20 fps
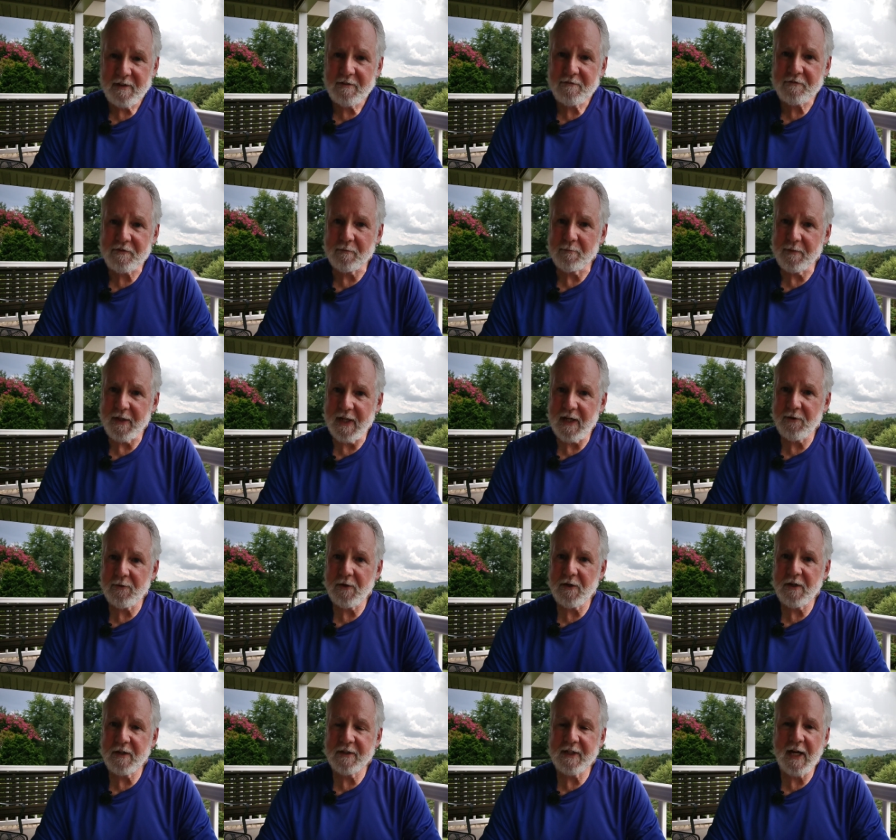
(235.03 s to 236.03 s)
From now
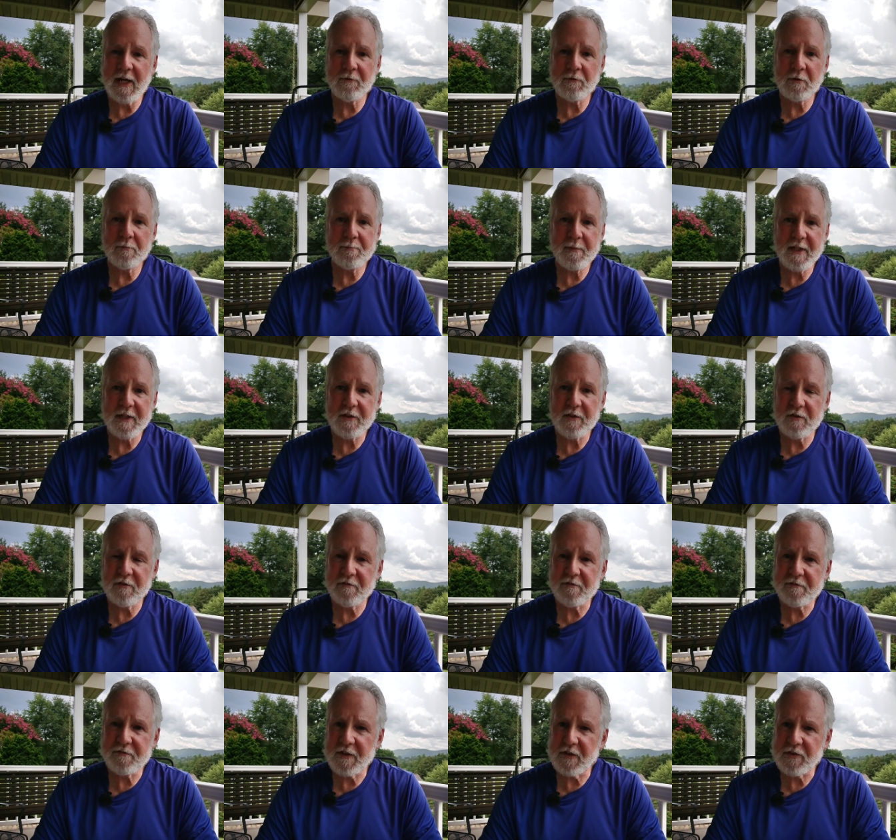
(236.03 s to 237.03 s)
on, I will make you
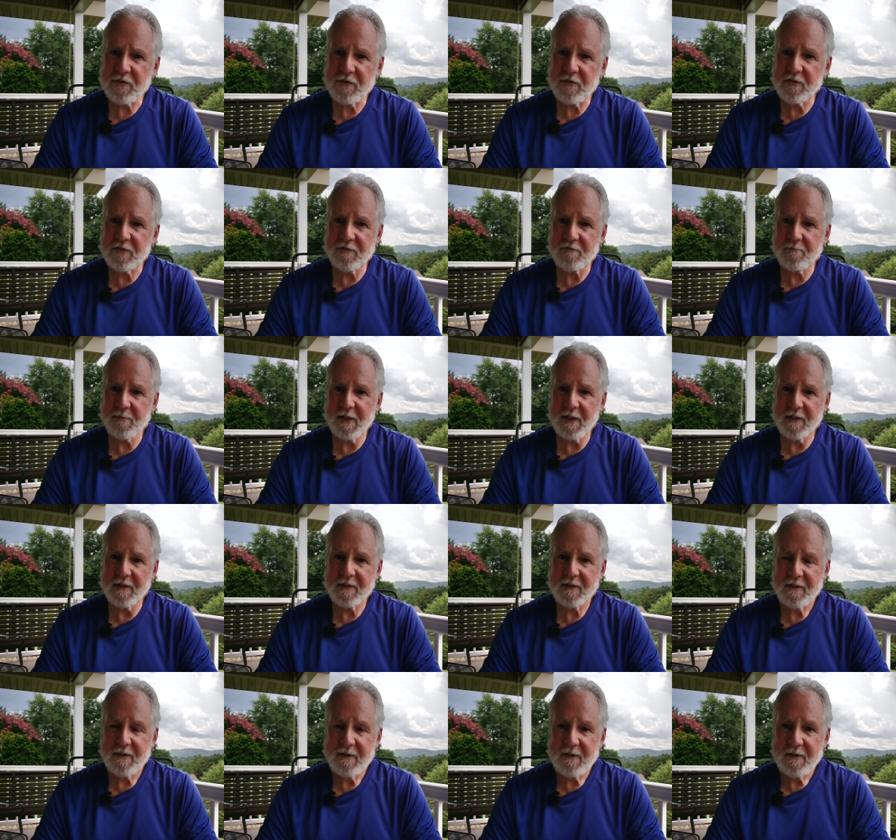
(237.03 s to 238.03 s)
fishers of men,
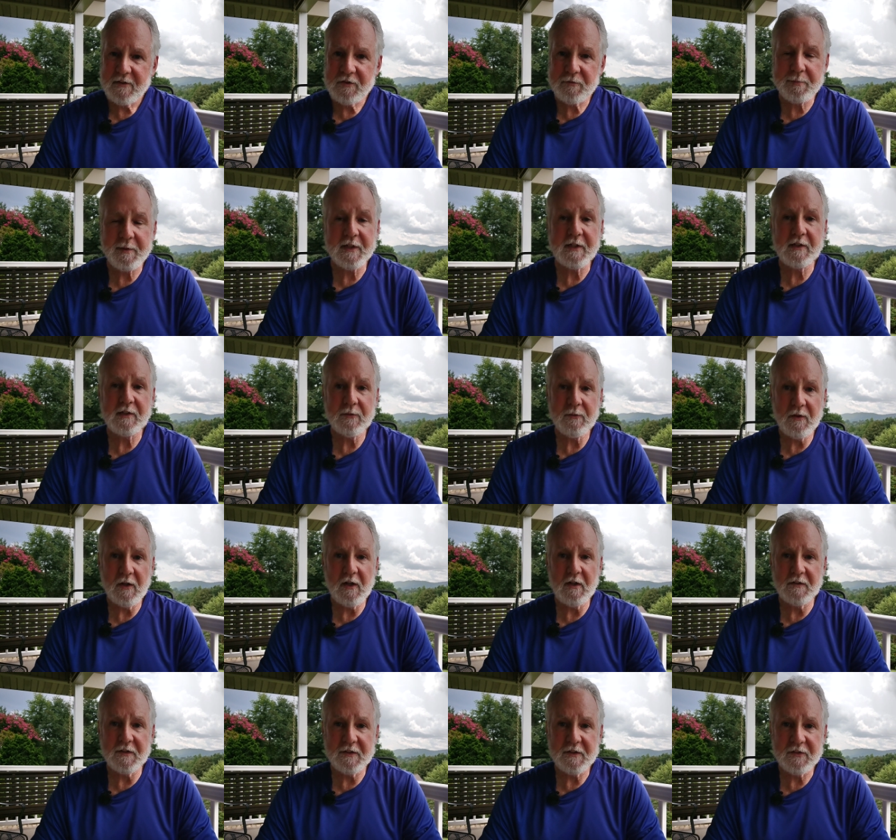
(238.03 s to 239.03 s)
speaking to
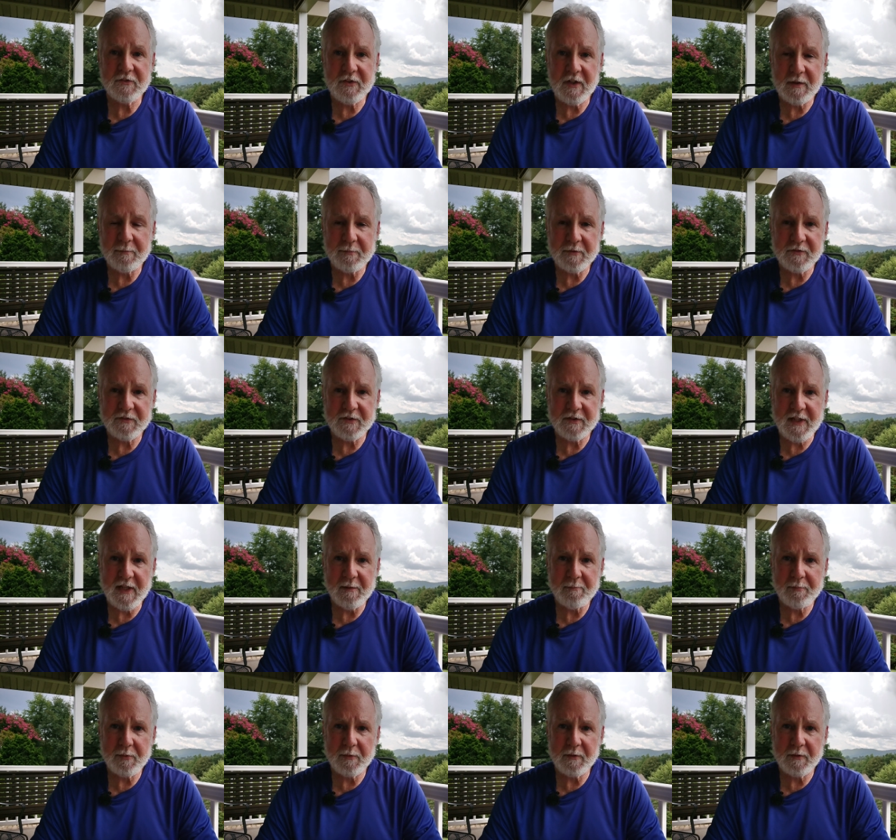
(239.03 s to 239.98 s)
all the disciples at that